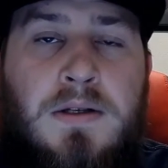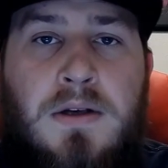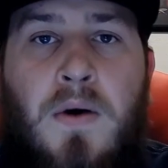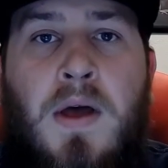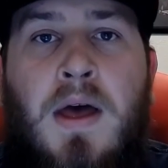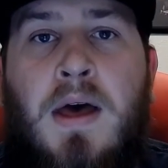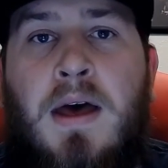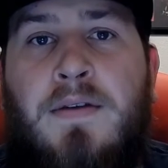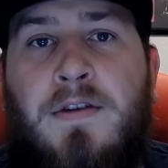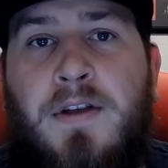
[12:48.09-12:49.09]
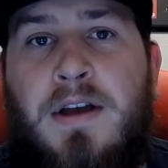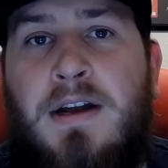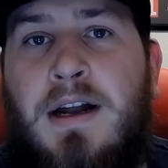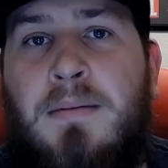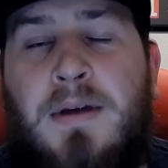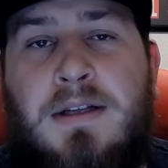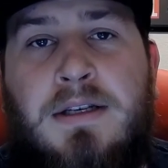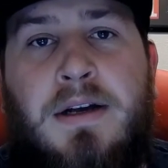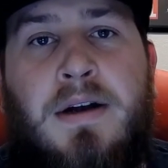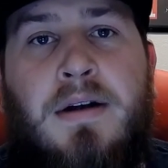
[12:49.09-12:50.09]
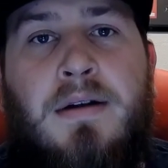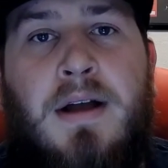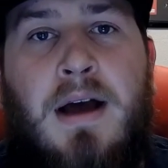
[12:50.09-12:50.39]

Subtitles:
So if you're looking at a mid-tier,